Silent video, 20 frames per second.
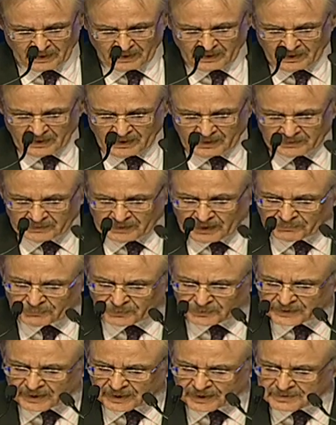Therefore,
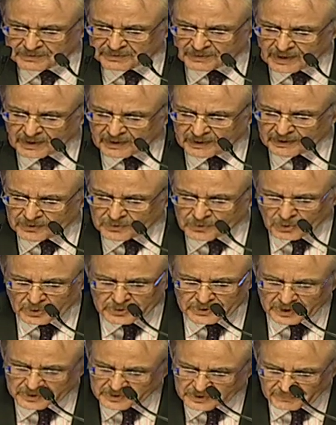there is really no
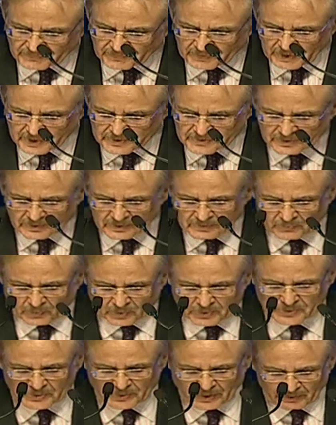justification
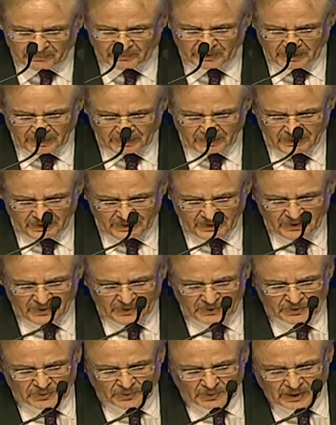whatsoever
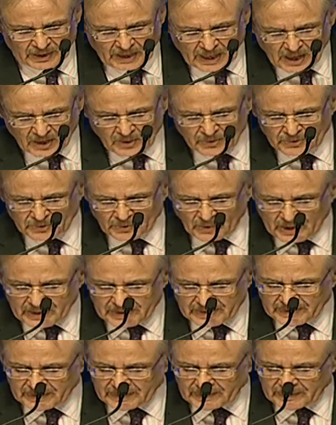to allow
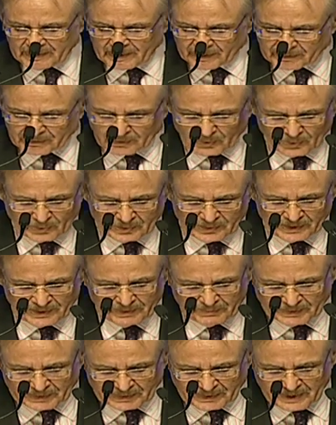royalty, let alone
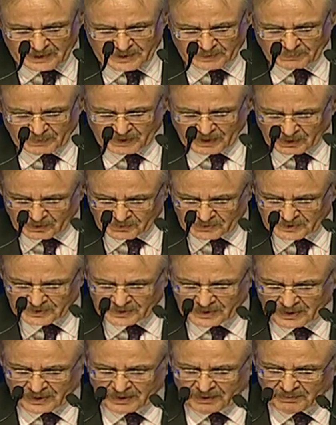limitless payouts,
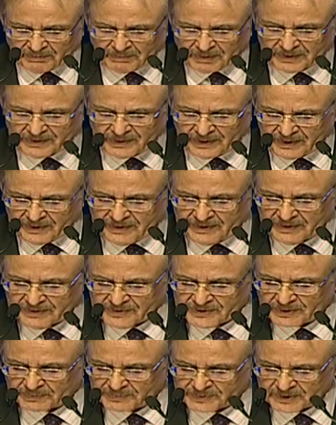by the Indian
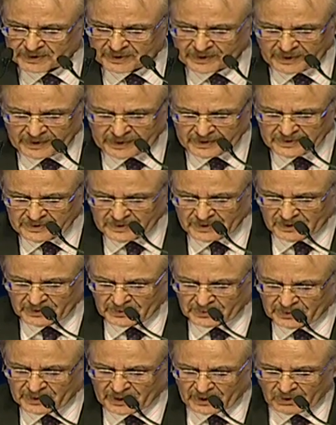subsidiaries to
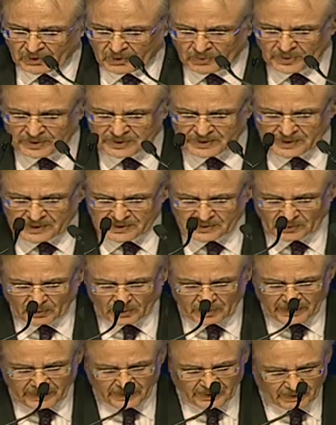their overseas
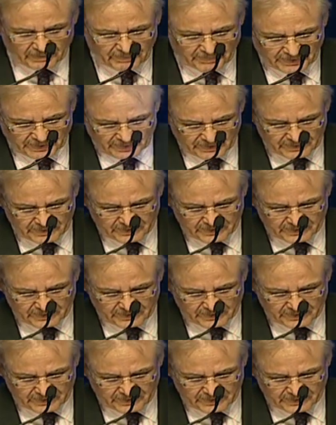holding companies.